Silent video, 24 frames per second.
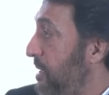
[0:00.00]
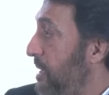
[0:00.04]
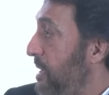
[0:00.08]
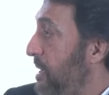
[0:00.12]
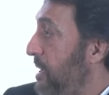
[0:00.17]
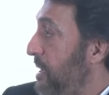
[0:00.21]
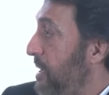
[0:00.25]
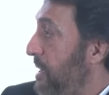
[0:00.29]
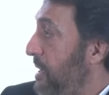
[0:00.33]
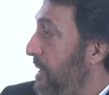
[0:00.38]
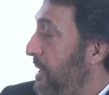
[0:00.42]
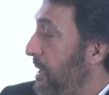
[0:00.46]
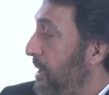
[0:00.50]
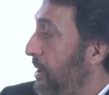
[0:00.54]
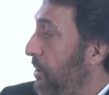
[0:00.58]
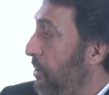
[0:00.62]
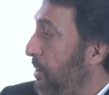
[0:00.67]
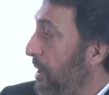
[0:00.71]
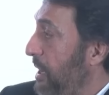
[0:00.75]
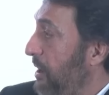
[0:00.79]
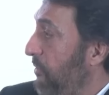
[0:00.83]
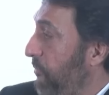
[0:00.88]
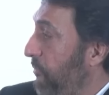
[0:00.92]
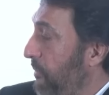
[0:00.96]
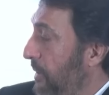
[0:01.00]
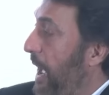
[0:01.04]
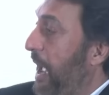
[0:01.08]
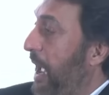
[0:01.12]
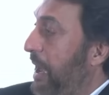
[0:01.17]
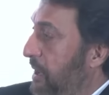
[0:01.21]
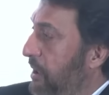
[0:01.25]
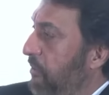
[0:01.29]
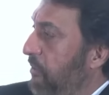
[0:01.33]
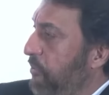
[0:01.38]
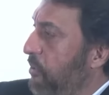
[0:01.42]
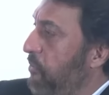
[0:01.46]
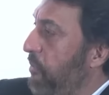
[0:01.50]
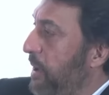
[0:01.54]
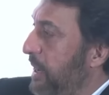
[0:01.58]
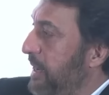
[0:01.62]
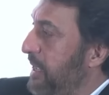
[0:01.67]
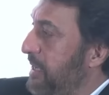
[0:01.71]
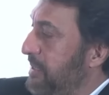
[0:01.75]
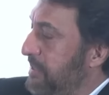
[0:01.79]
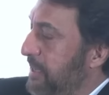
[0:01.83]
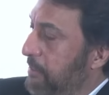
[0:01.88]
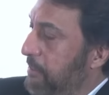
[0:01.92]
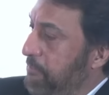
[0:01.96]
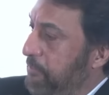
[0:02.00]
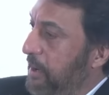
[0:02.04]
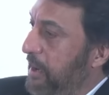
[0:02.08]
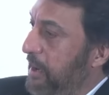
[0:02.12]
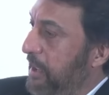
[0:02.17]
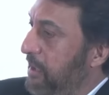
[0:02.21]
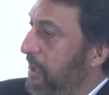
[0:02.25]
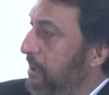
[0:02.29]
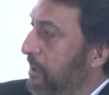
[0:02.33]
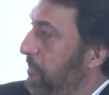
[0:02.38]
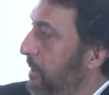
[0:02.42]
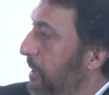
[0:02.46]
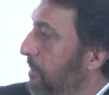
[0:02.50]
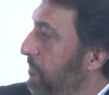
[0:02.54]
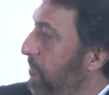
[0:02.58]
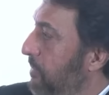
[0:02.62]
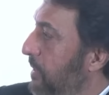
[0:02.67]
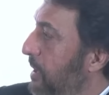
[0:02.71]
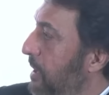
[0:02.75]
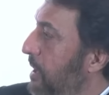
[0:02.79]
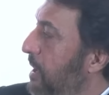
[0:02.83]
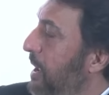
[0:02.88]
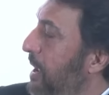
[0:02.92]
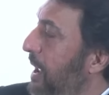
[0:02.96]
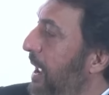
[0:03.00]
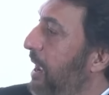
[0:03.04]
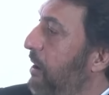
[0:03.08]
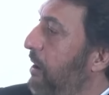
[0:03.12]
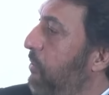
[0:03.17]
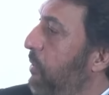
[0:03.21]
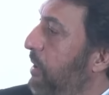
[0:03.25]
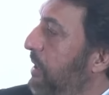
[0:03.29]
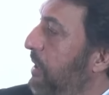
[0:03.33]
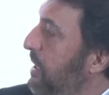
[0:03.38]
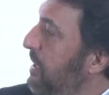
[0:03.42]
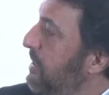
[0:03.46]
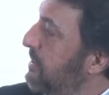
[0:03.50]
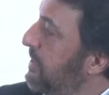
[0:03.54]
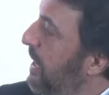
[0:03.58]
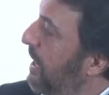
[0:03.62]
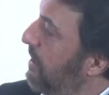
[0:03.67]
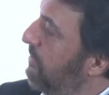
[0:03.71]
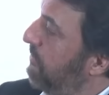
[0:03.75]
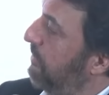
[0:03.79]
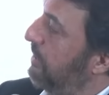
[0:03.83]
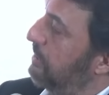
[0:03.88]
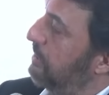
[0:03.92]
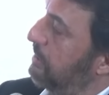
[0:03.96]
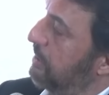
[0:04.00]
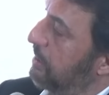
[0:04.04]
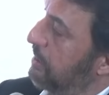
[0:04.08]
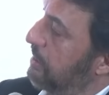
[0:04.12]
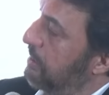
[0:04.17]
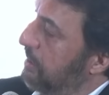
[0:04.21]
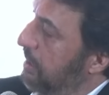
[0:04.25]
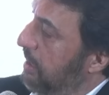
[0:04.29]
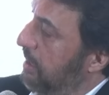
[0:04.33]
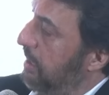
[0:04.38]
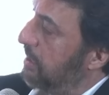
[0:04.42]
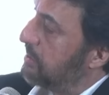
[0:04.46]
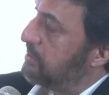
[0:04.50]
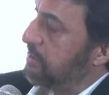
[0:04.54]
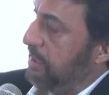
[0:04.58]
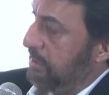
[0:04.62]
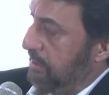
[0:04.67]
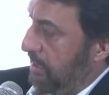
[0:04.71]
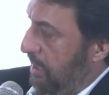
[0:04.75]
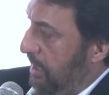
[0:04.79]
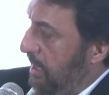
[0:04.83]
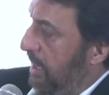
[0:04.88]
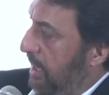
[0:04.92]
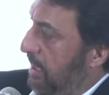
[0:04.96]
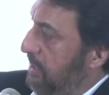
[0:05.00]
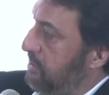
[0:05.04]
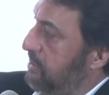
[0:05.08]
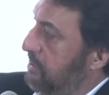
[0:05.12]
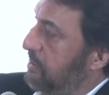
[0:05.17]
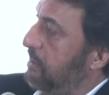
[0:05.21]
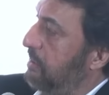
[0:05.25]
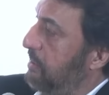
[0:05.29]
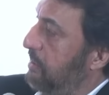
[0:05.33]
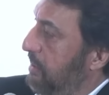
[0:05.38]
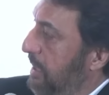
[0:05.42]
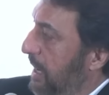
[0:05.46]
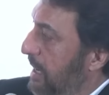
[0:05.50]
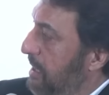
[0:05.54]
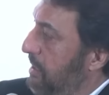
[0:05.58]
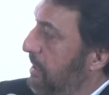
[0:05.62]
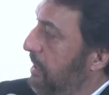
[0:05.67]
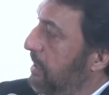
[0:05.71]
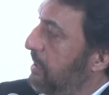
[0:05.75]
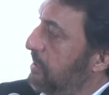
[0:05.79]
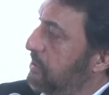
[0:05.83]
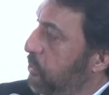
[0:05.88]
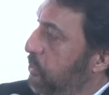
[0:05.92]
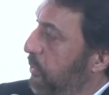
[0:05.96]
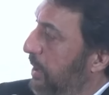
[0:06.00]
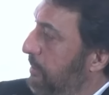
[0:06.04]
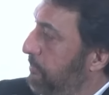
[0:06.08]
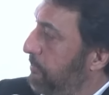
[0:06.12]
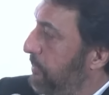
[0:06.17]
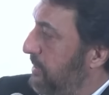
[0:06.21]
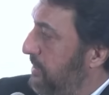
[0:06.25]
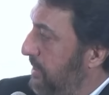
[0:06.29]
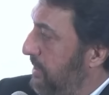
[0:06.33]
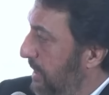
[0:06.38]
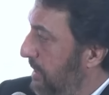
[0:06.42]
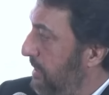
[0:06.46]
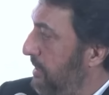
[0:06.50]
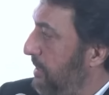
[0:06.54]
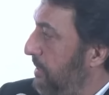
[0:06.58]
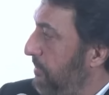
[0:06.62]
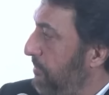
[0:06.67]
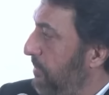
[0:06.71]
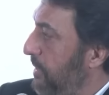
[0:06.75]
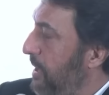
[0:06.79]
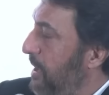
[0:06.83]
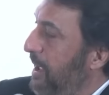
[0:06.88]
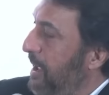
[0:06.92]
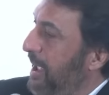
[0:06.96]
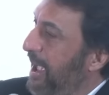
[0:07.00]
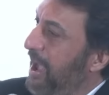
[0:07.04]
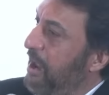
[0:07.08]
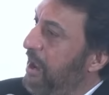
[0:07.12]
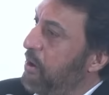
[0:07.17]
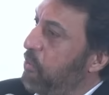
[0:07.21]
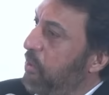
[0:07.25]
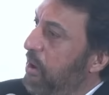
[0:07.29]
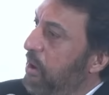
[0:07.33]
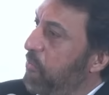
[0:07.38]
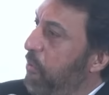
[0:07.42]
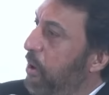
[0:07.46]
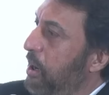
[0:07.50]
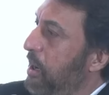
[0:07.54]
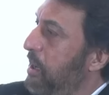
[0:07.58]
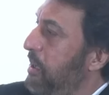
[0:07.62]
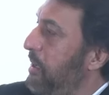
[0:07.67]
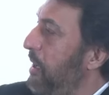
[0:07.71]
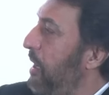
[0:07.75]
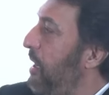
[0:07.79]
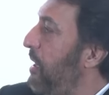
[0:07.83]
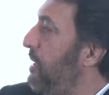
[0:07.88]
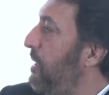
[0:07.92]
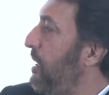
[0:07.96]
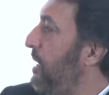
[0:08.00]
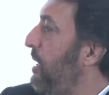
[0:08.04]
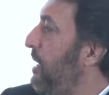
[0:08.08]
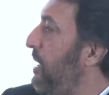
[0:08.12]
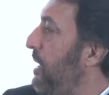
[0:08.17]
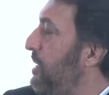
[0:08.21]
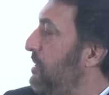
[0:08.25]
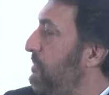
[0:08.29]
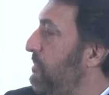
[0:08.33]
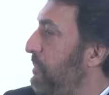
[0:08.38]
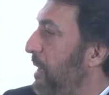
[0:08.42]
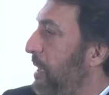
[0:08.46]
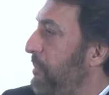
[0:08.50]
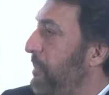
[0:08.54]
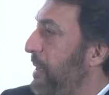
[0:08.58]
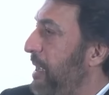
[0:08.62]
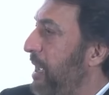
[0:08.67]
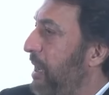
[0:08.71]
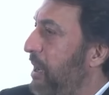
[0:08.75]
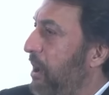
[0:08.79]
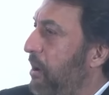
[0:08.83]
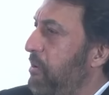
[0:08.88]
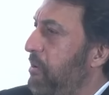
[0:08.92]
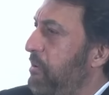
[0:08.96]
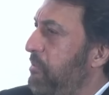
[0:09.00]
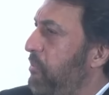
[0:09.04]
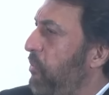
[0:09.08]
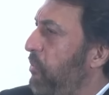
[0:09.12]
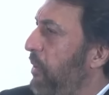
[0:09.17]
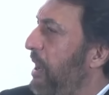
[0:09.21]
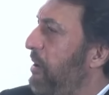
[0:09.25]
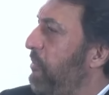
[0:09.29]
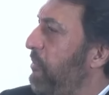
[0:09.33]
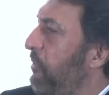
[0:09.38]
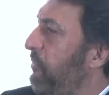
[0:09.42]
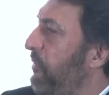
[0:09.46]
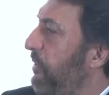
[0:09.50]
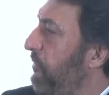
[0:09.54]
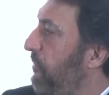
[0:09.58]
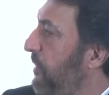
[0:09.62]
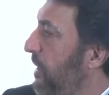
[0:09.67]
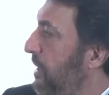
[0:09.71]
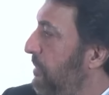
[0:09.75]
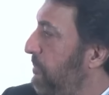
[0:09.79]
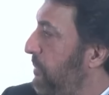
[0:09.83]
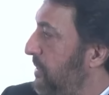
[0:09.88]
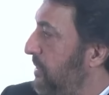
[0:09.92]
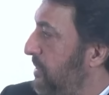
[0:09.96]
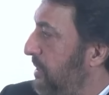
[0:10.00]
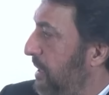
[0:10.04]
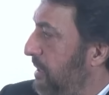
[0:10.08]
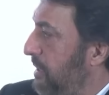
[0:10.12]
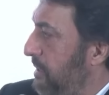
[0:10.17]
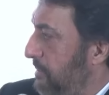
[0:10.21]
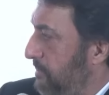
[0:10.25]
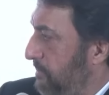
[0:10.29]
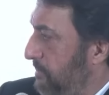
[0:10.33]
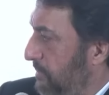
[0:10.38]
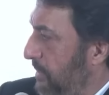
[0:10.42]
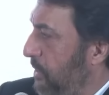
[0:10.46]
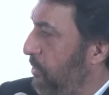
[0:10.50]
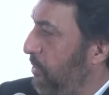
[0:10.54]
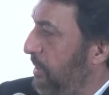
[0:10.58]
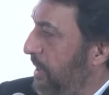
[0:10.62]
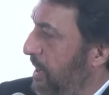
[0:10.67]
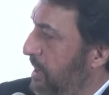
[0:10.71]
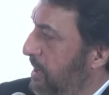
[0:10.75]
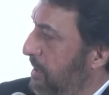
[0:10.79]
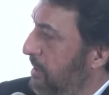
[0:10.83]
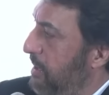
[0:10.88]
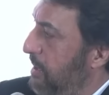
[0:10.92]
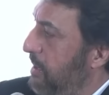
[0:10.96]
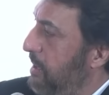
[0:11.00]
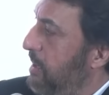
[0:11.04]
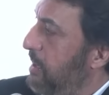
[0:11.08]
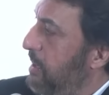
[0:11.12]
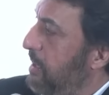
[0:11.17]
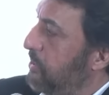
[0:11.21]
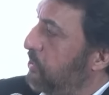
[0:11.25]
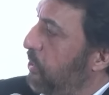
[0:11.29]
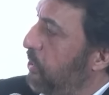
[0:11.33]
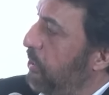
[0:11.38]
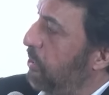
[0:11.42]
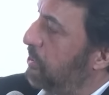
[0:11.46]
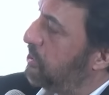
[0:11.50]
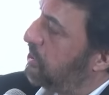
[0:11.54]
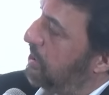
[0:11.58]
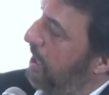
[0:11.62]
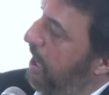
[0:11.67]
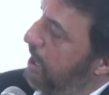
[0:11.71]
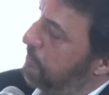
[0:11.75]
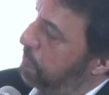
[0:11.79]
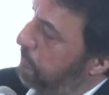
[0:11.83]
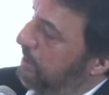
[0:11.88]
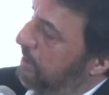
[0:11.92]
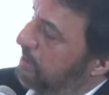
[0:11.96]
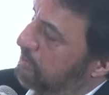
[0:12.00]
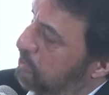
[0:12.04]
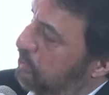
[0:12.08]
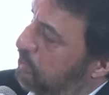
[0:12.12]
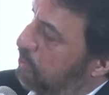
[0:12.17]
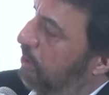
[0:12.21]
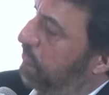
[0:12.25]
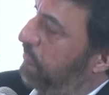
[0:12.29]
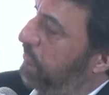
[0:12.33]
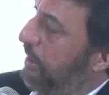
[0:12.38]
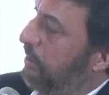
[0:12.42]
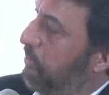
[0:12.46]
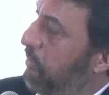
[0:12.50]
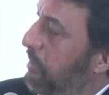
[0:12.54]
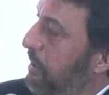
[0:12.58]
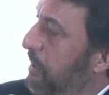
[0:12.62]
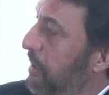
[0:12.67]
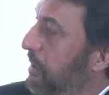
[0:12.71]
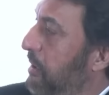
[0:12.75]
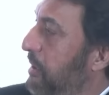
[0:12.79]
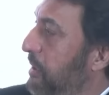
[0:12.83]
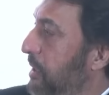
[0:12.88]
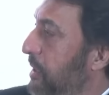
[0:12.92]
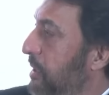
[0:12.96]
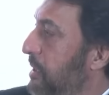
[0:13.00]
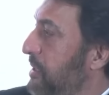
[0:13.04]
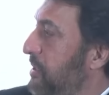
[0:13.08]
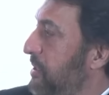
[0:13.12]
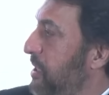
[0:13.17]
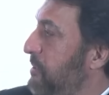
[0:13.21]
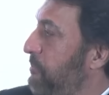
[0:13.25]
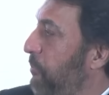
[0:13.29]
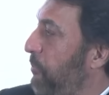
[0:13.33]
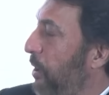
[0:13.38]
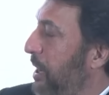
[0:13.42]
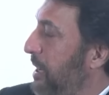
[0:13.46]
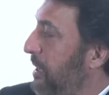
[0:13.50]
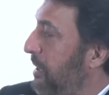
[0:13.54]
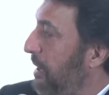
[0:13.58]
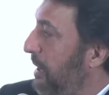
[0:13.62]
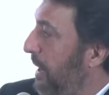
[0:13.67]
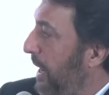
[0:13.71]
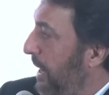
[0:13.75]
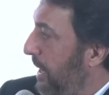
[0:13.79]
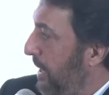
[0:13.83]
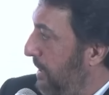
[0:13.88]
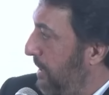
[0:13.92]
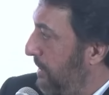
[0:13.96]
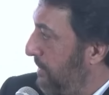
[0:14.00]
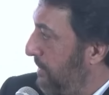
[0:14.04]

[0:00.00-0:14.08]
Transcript: Okay. You know, if I'll give you one example, AKB. Hmm. Equities have returned us in the last 10 years 12%. Okay. Annual volatility is maybe around 12 or 15%. Okay. So your Sharpe ratio of equity returns is 0.9.